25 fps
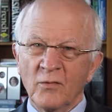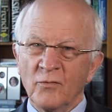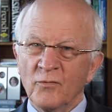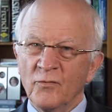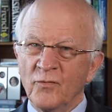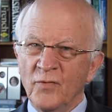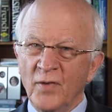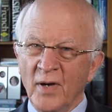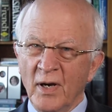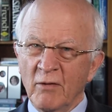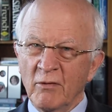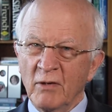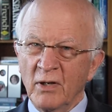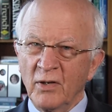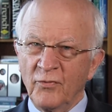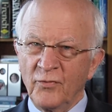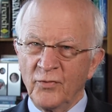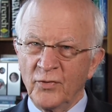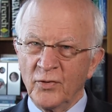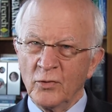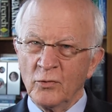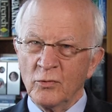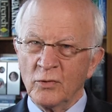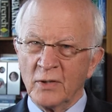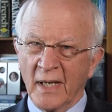Very
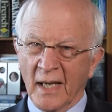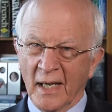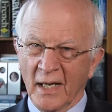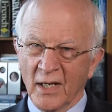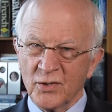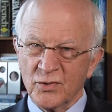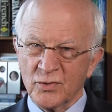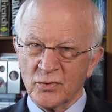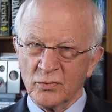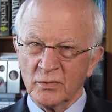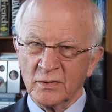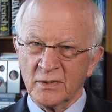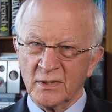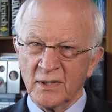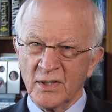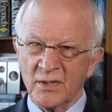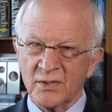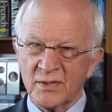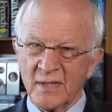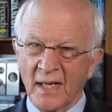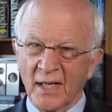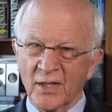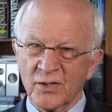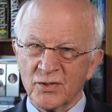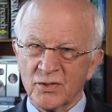few
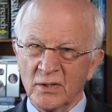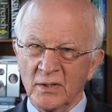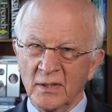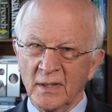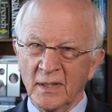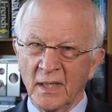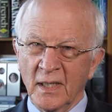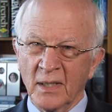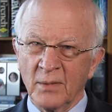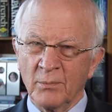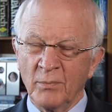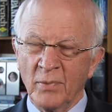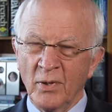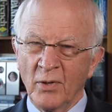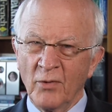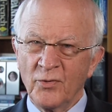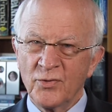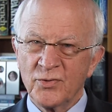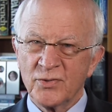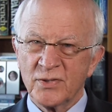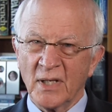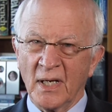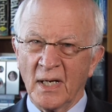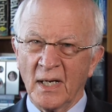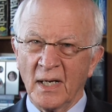casualties, actually, and
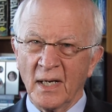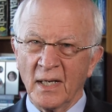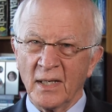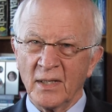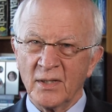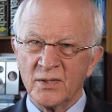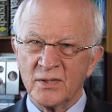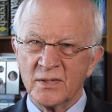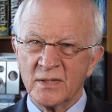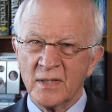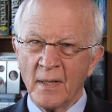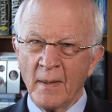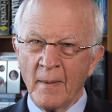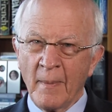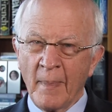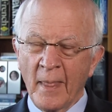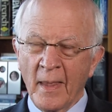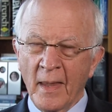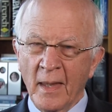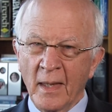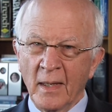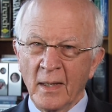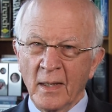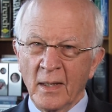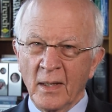both sides
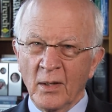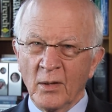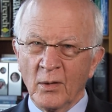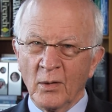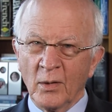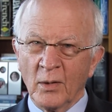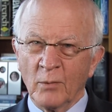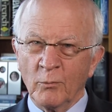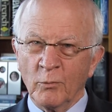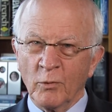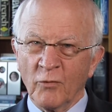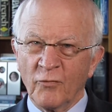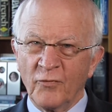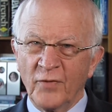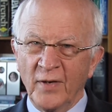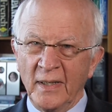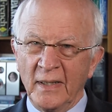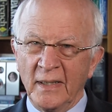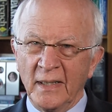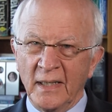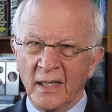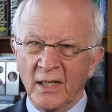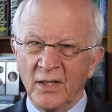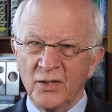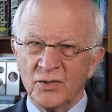were
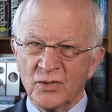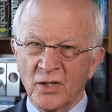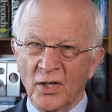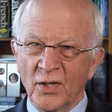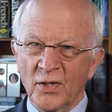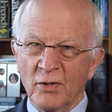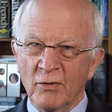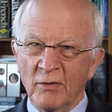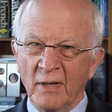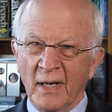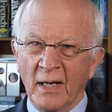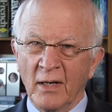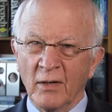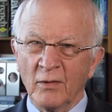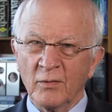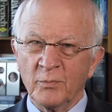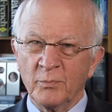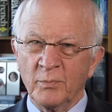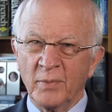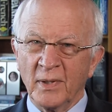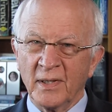feeling each other out.